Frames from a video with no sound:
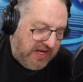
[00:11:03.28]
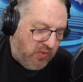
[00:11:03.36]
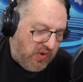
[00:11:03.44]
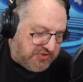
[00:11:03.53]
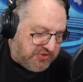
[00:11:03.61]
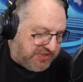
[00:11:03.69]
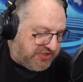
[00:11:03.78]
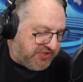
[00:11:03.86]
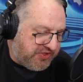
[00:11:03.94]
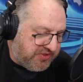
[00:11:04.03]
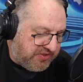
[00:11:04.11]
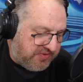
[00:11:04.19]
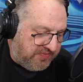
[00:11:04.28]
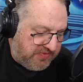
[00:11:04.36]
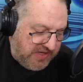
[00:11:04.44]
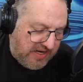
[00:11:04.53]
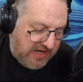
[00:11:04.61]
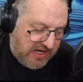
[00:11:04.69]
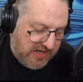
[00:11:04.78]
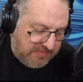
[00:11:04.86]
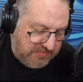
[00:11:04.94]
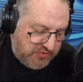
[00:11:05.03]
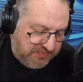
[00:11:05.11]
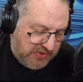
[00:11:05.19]
Wall Street Journal,
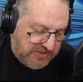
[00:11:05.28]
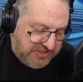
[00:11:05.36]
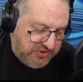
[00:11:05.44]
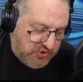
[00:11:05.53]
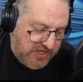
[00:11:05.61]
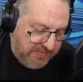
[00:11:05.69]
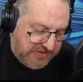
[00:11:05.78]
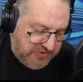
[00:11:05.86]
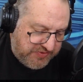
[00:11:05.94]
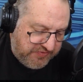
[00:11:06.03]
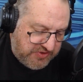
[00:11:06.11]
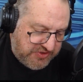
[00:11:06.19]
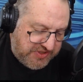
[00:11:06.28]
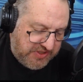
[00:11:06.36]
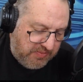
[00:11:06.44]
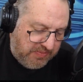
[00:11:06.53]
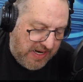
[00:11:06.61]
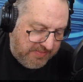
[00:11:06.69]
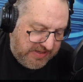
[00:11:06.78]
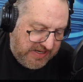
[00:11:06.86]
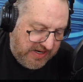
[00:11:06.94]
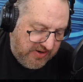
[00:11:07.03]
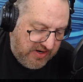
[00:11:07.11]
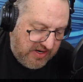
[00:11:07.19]
President Trump has reversed an
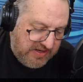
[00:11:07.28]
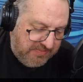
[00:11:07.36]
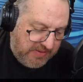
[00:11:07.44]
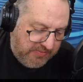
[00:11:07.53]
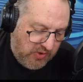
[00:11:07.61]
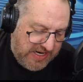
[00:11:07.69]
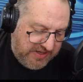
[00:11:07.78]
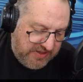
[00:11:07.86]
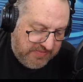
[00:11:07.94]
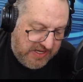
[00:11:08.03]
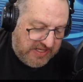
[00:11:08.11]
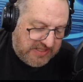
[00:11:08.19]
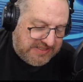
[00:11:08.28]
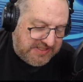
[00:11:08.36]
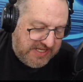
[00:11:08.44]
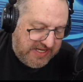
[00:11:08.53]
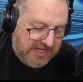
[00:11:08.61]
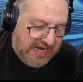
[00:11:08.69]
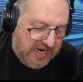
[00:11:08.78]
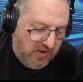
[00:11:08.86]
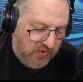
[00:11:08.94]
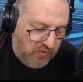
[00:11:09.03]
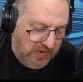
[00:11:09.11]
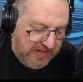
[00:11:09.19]
Obama-era memorandum dictating
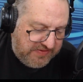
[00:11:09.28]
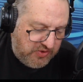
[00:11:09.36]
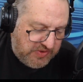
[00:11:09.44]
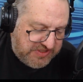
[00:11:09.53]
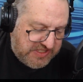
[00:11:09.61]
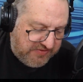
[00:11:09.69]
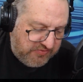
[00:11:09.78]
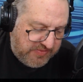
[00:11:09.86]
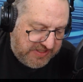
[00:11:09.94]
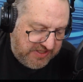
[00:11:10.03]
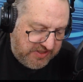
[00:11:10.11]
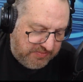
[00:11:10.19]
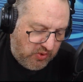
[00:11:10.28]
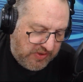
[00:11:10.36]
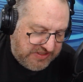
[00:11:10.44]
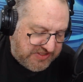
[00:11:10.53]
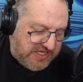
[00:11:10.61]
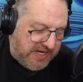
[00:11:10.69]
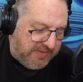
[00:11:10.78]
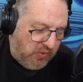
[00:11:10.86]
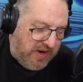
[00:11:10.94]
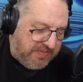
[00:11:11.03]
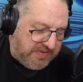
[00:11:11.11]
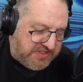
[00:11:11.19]
how and when the U.S. government can deploy cyber
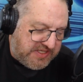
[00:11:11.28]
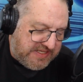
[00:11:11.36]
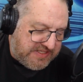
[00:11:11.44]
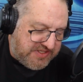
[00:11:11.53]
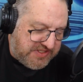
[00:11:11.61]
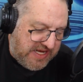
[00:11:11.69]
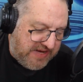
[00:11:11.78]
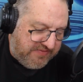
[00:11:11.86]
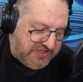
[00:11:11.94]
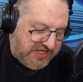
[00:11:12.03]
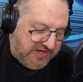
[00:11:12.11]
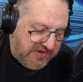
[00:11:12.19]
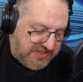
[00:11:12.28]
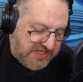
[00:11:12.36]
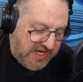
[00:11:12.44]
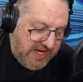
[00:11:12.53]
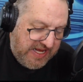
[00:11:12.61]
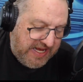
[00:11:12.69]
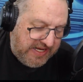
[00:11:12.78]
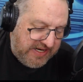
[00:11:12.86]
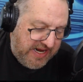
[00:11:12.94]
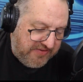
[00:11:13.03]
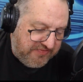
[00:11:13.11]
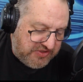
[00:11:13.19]
weapons against its adversaries in an
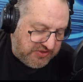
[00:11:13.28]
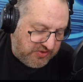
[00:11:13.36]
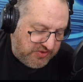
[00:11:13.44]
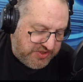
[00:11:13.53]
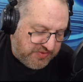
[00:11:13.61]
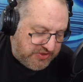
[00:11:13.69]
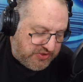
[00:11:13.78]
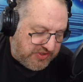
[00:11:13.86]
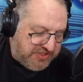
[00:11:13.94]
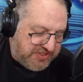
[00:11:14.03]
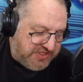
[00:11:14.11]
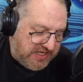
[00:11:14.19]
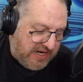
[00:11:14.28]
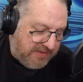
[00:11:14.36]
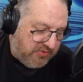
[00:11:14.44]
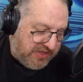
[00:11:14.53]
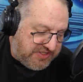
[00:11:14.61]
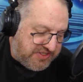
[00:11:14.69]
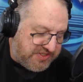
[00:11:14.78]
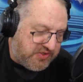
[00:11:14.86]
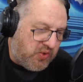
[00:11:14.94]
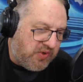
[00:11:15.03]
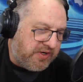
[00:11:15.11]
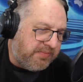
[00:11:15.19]
effort to loosen restrictions on operations,
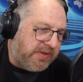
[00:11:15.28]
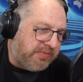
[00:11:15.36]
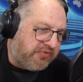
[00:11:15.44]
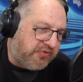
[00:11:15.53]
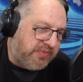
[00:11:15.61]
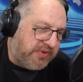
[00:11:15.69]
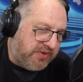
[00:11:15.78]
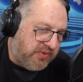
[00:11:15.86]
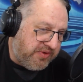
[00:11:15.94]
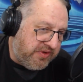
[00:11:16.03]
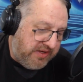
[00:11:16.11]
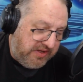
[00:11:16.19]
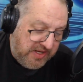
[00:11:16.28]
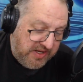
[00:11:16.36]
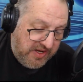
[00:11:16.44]
according to people familiar with the